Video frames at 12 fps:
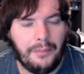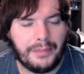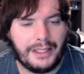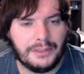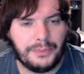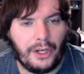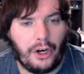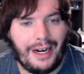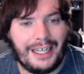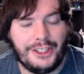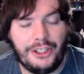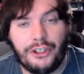because we are
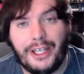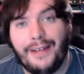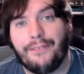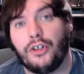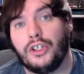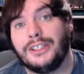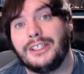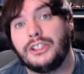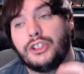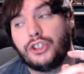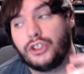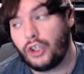actually looking for
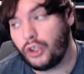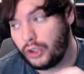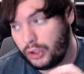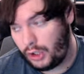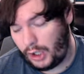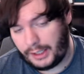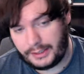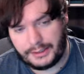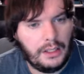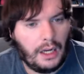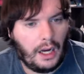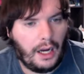certain cards.